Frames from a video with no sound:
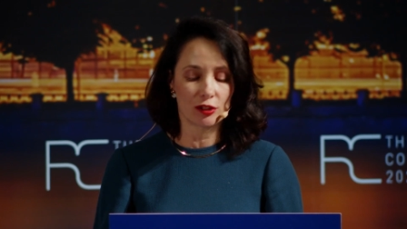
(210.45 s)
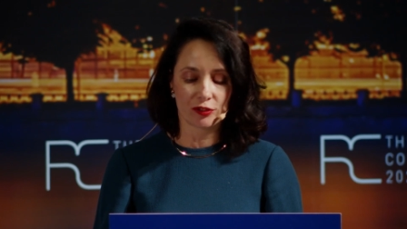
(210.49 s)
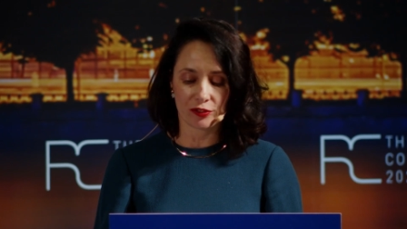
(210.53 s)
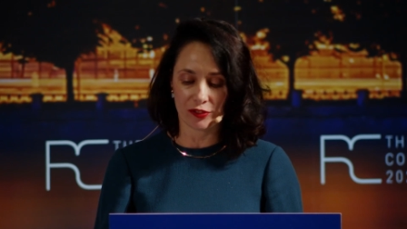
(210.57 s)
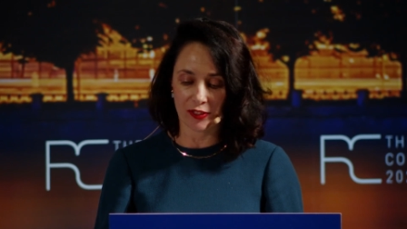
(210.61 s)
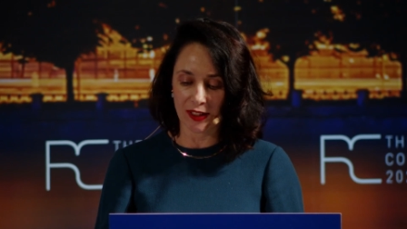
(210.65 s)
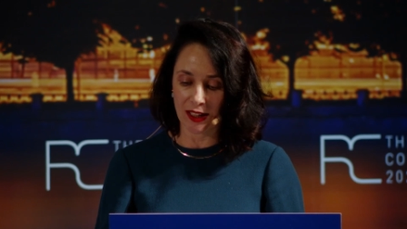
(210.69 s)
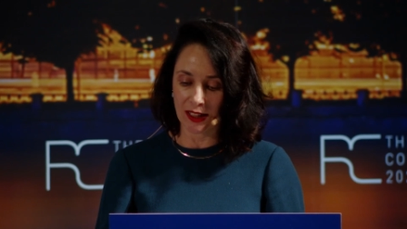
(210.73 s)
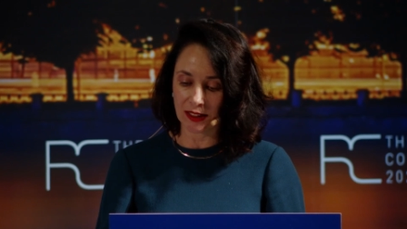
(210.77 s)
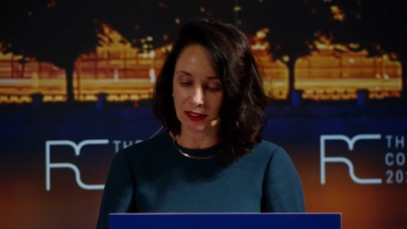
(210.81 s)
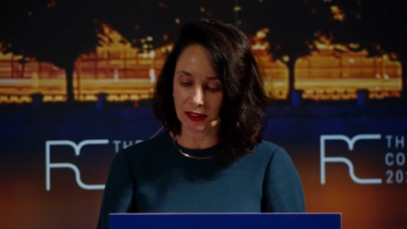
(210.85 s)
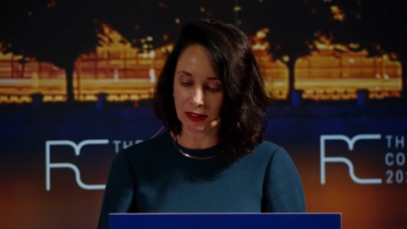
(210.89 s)

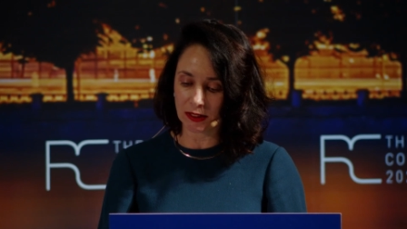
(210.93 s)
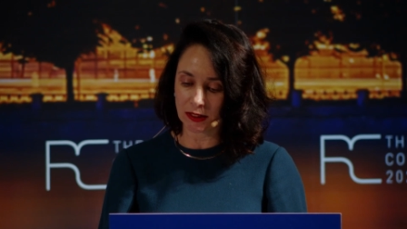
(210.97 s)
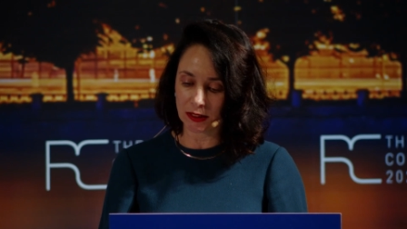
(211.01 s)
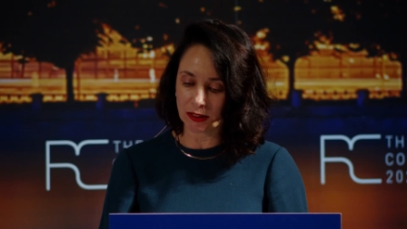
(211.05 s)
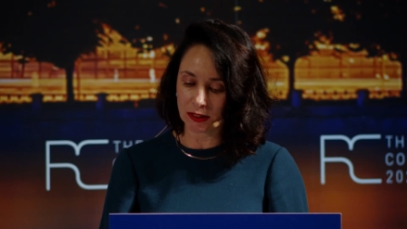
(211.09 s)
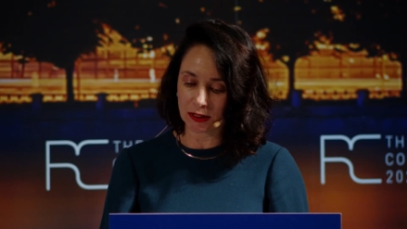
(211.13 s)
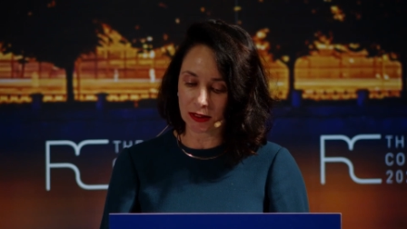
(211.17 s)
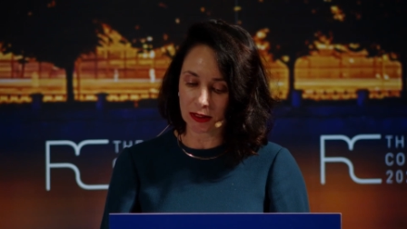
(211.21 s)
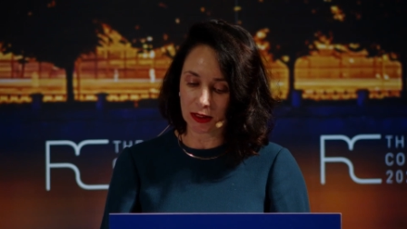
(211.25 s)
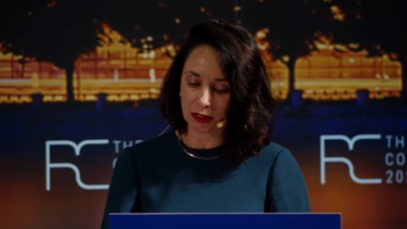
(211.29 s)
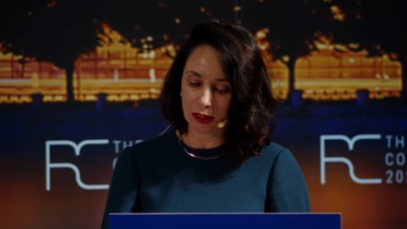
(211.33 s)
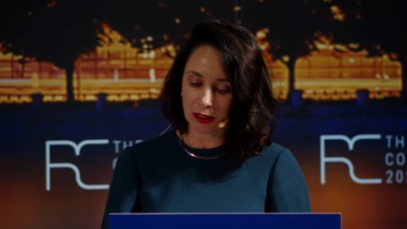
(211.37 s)

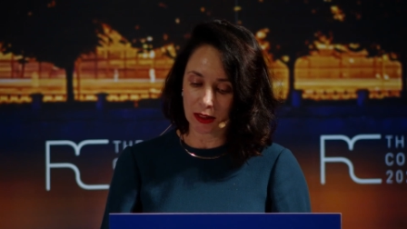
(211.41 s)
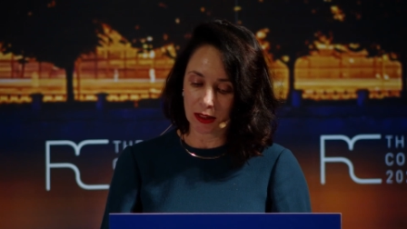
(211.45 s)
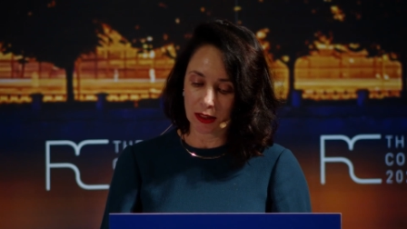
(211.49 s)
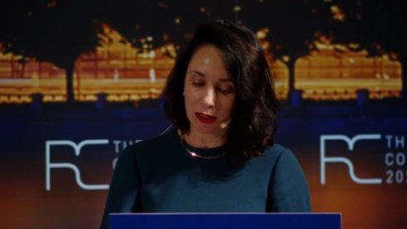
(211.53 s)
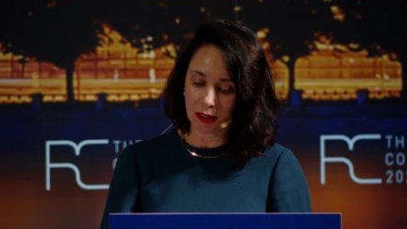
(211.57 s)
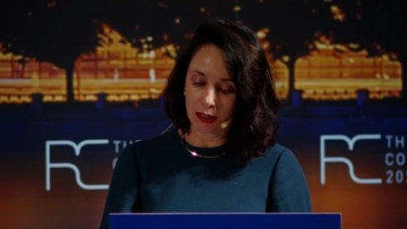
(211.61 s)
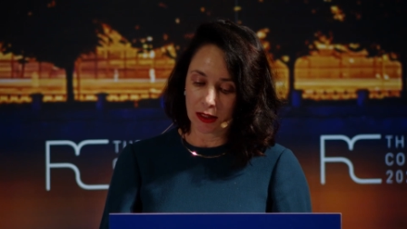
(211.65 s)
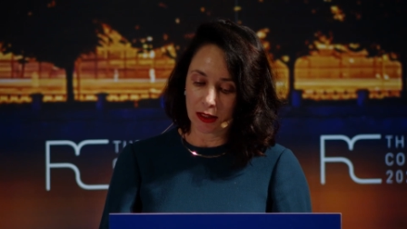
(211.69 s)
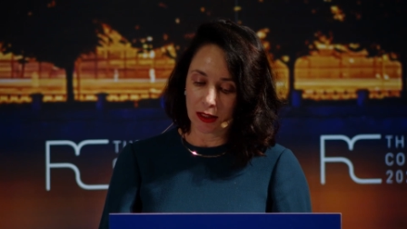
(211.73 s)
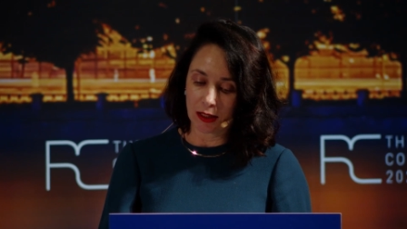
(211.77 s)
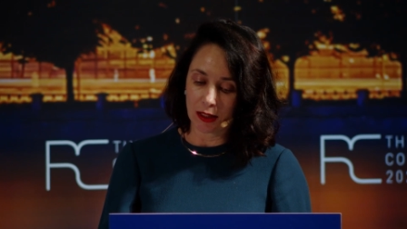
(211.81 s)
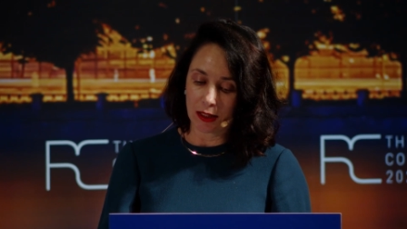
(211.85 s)
friends,
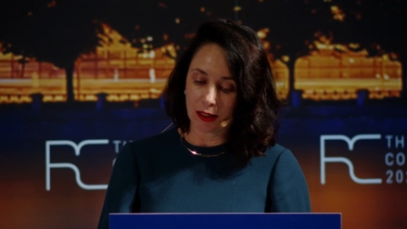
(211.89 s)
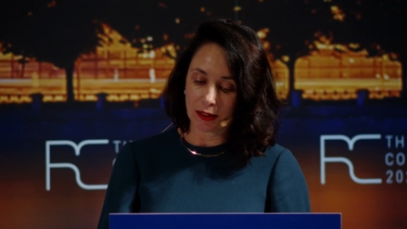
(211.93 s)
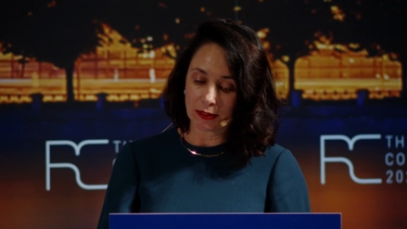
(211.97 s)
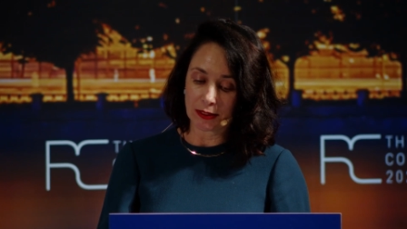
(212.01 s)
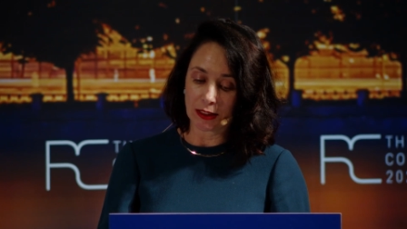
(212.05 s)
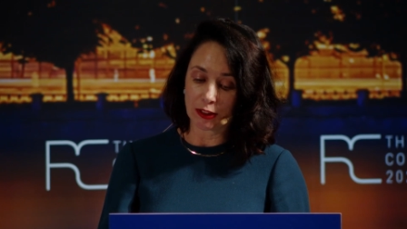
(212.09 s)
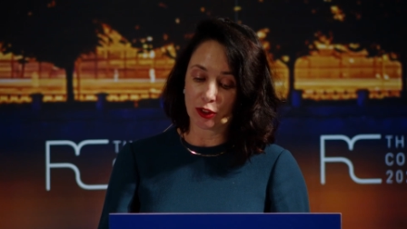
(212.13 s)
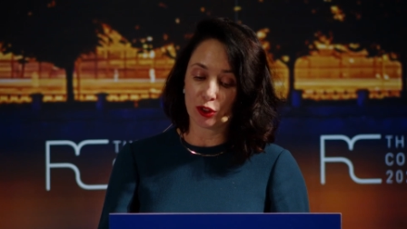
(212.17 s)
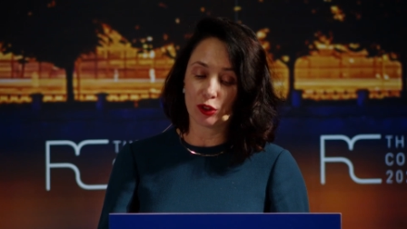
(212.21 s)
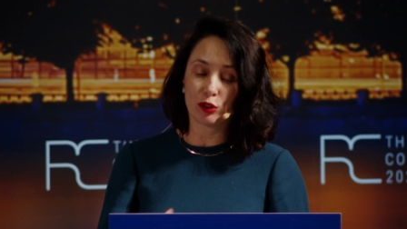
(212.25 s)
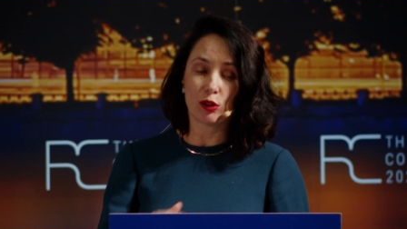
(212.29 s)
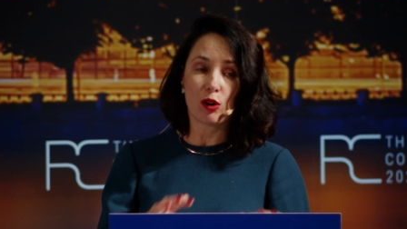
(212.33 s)

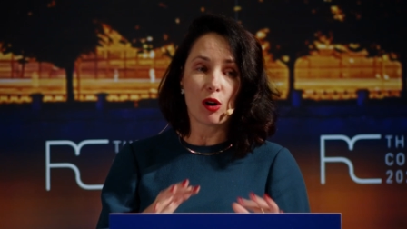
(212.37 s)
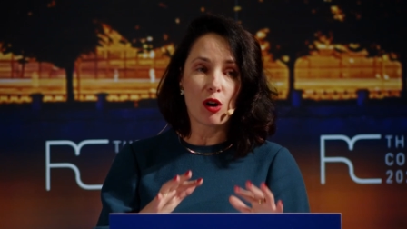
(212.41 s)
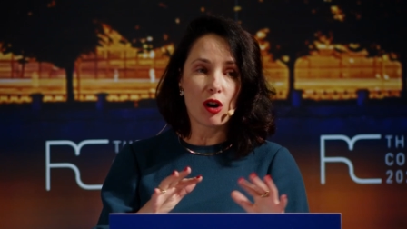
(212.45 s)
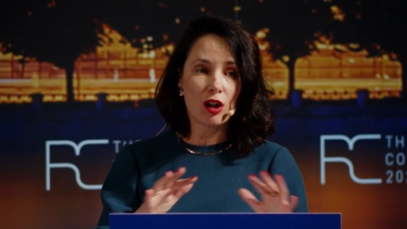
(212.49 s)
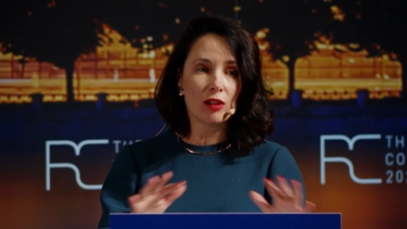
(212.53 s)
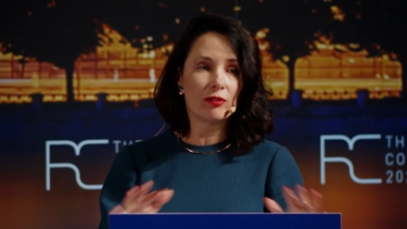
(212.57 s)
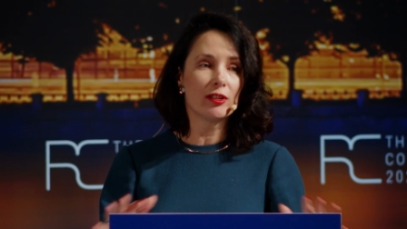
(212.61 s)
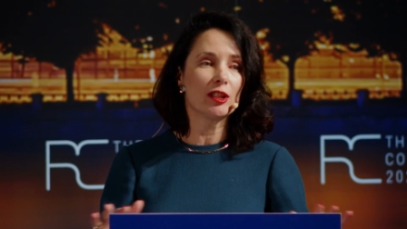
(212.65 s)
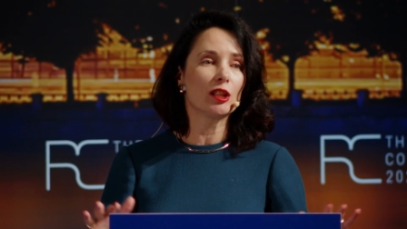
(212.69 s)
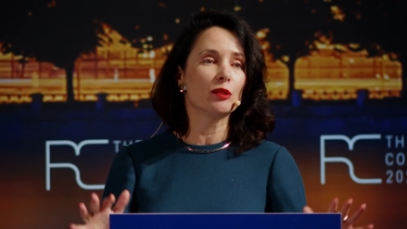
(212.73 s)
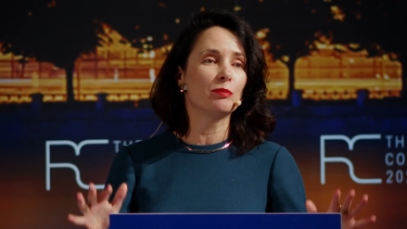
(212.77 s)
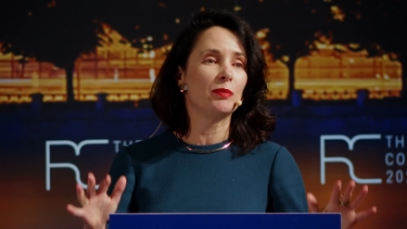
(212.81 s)
that you all
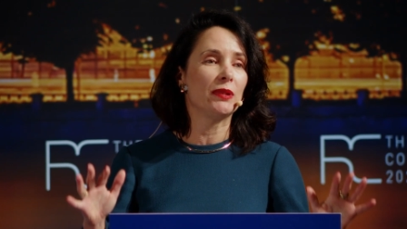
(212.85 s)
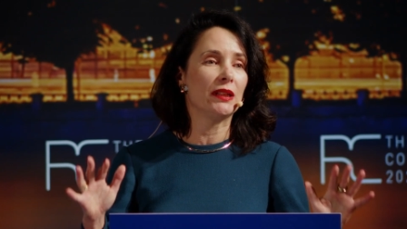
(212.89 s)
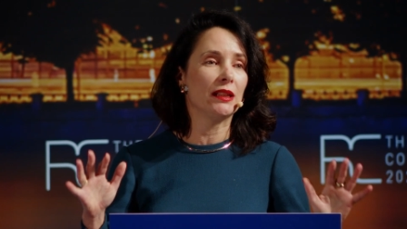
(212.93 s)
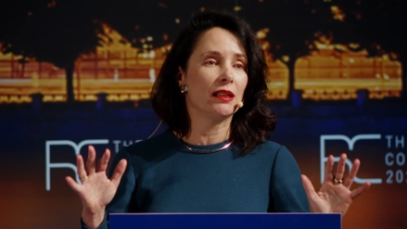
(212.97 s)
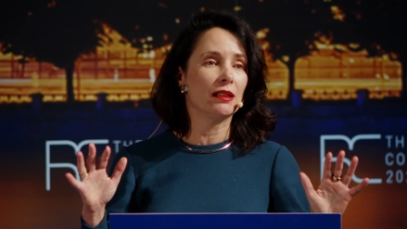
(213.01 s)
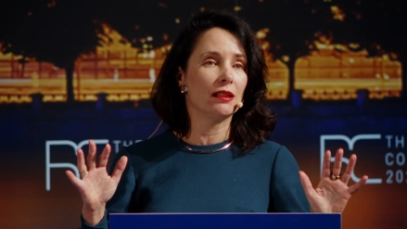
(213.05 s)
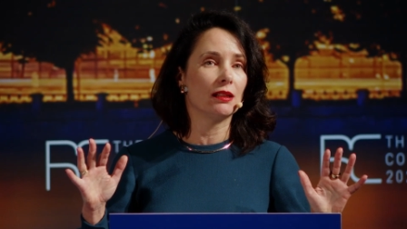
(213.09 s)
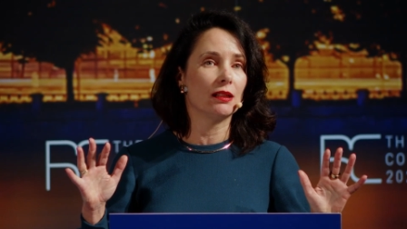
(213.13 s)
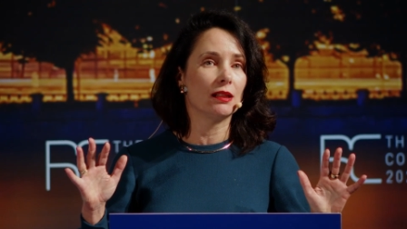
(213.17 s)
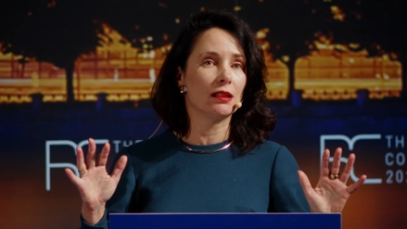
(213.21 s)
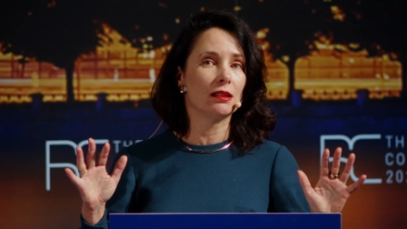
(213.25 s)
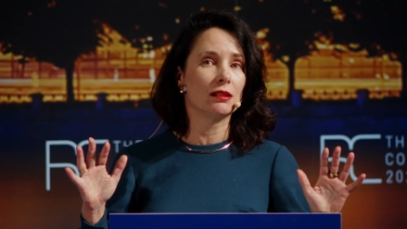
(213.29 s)
will
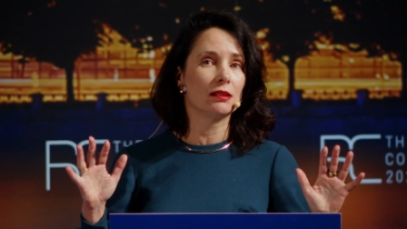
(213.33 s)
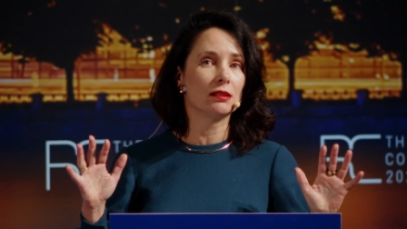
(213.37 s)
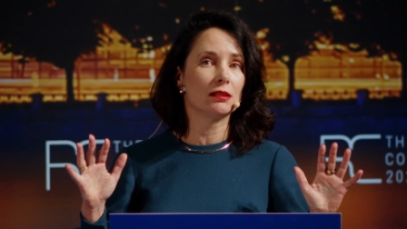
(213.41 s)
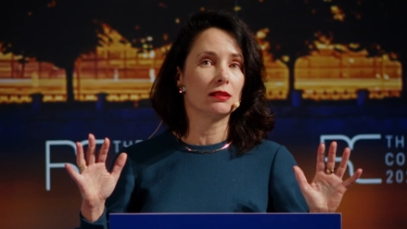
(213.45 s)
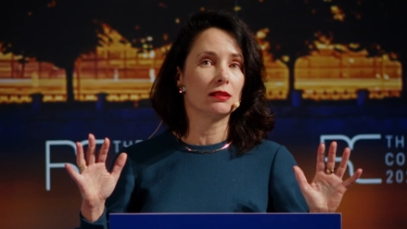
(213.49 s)
be uh,